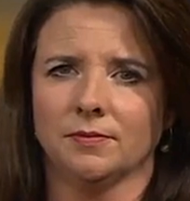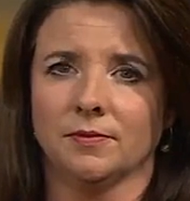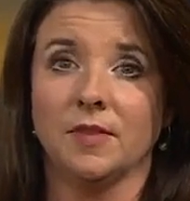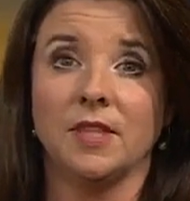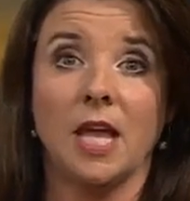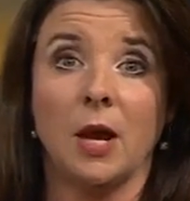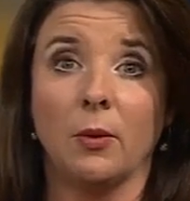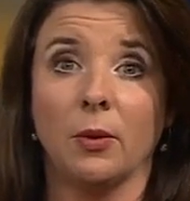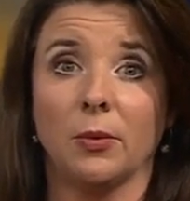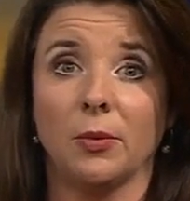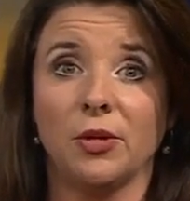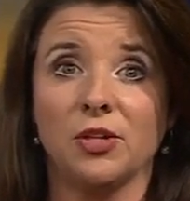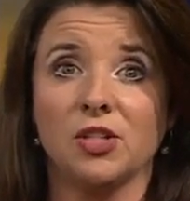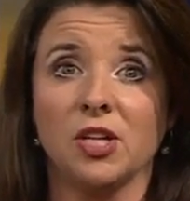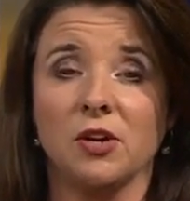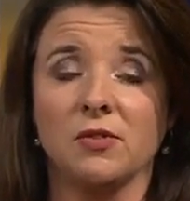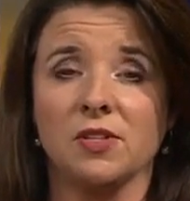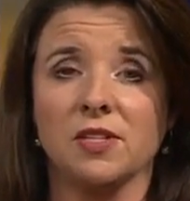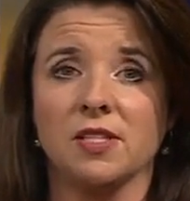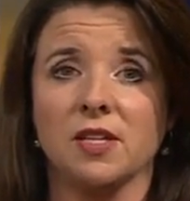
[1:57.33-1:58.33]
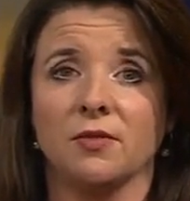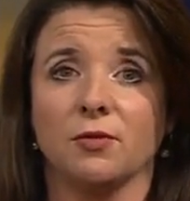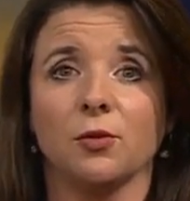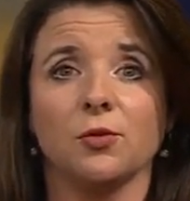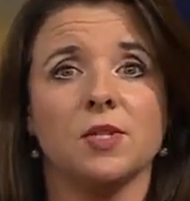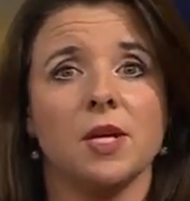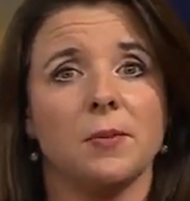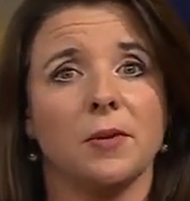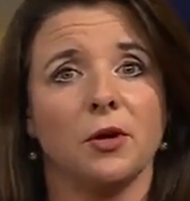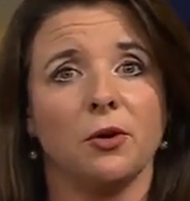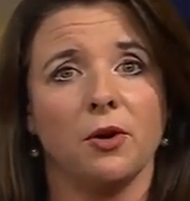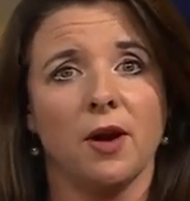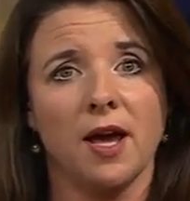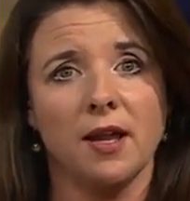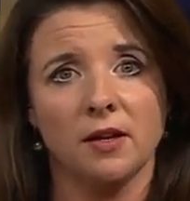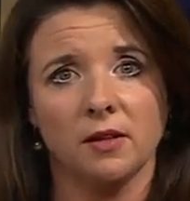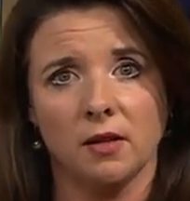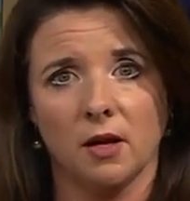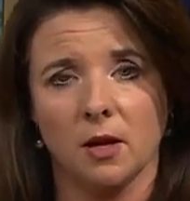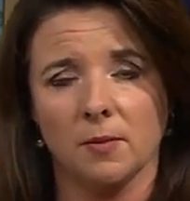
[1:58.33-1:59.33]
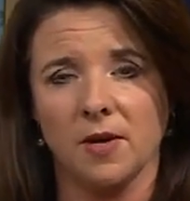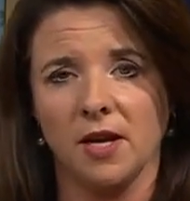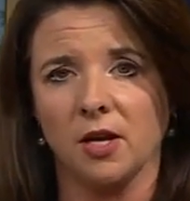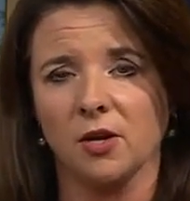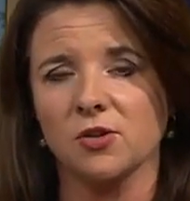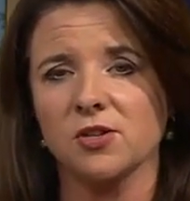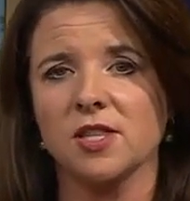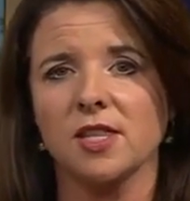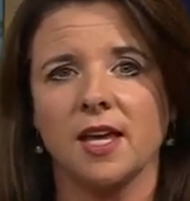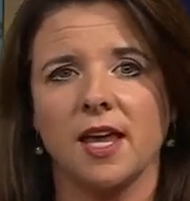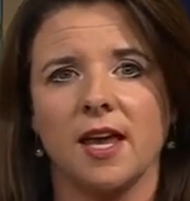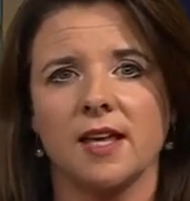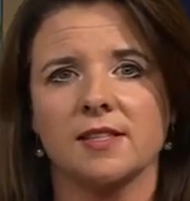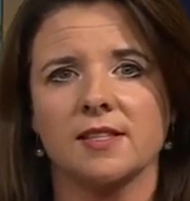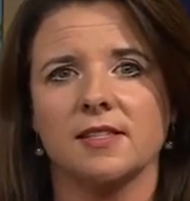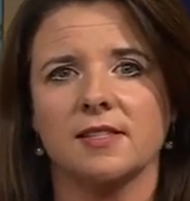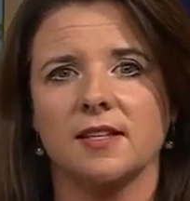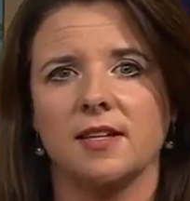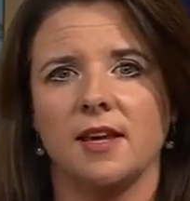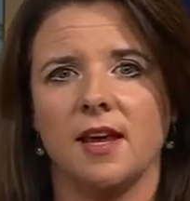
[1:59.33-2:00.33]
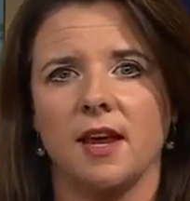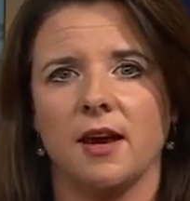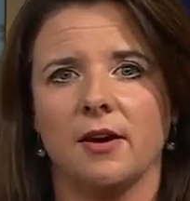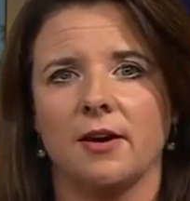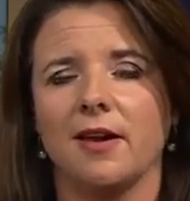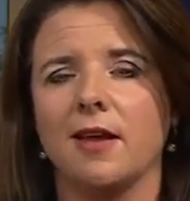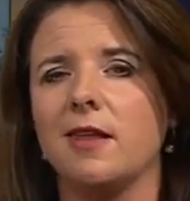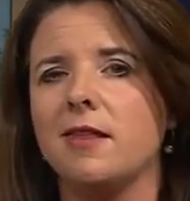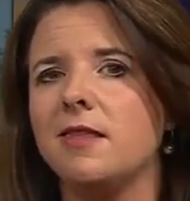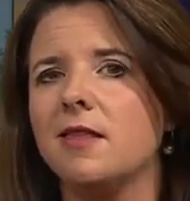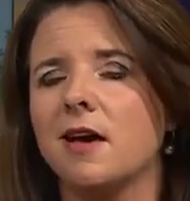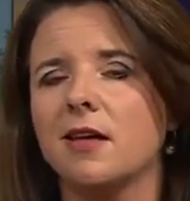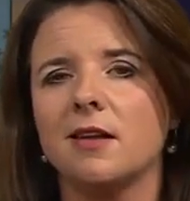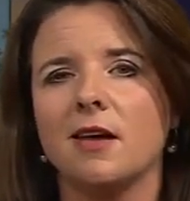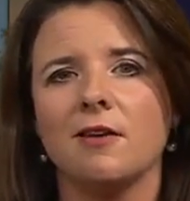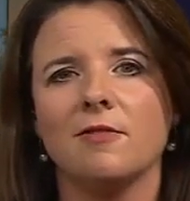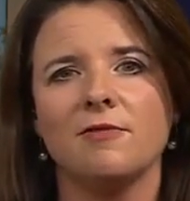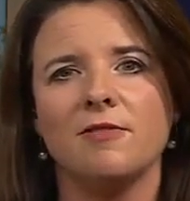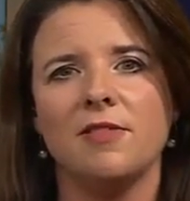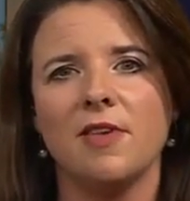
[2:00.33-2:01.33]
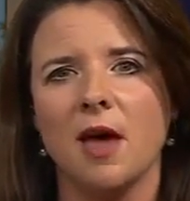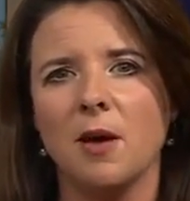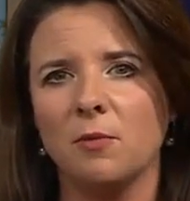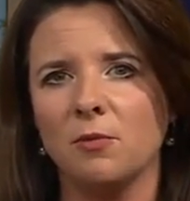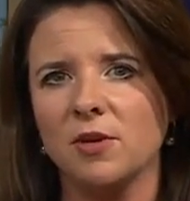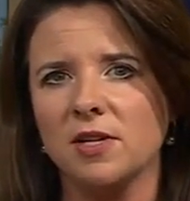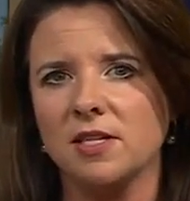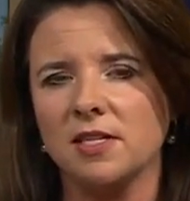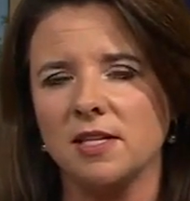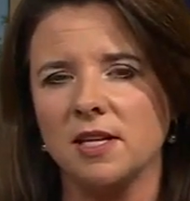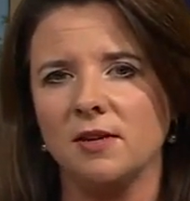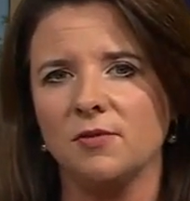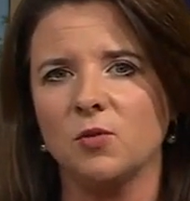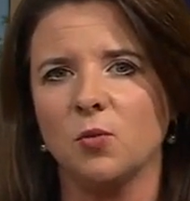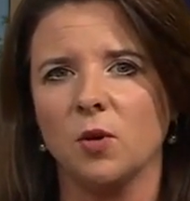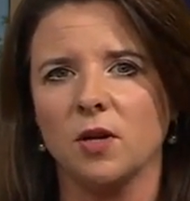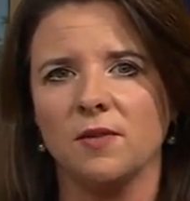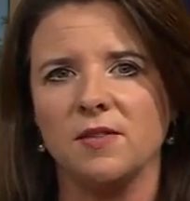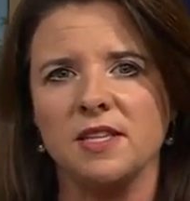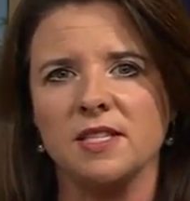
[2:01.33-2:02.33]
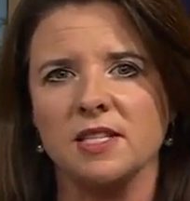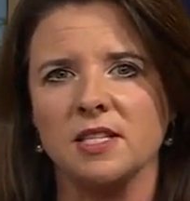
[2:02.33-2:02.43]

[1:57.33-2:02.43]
Now, we reached out to several Democratic lawmakers in the Kansas City area. None of them received one of these